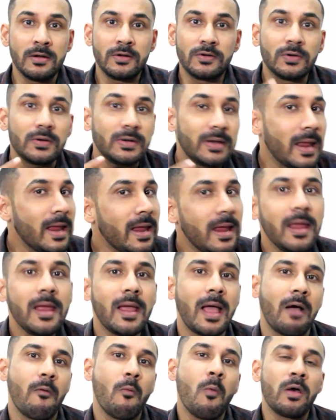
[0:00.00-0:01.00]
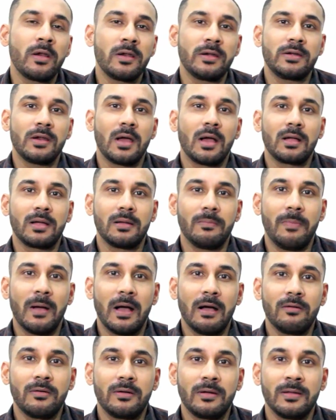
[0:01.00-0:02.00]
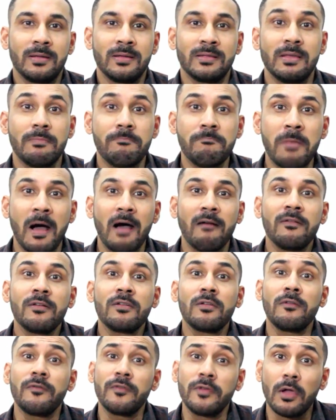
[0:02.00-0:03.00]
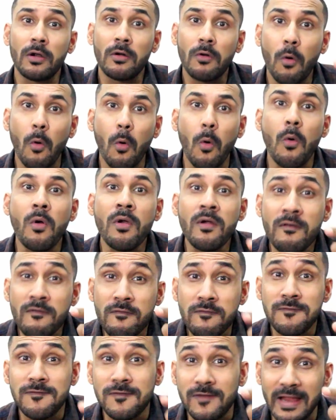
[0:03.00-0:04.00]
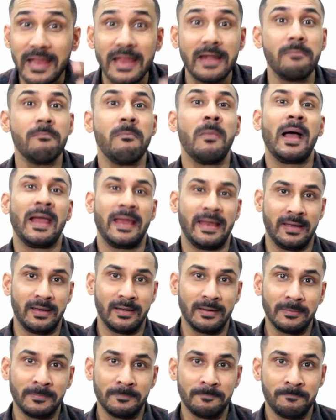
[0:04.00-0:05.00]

Today, I want to talk about the power of your own friggin' mind.